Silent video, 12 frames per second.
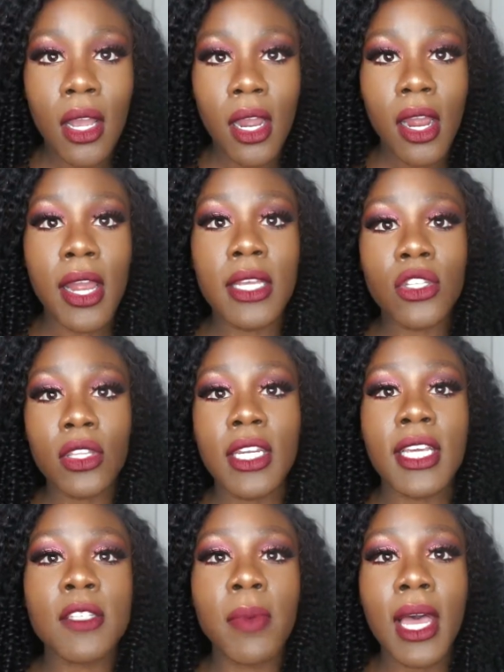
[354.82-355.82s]
All right, so the
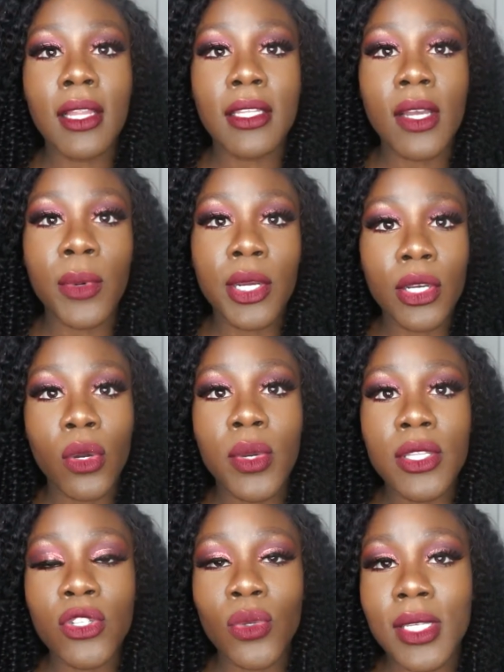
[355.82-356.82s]
next palette that we're gonna go
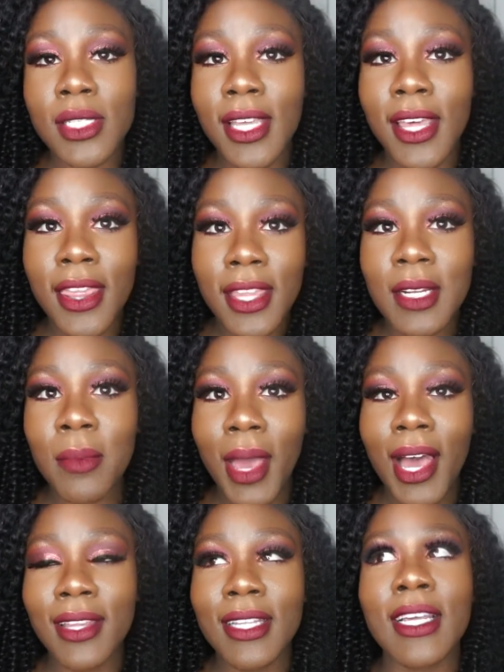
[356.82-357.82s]
into is the Athena palette.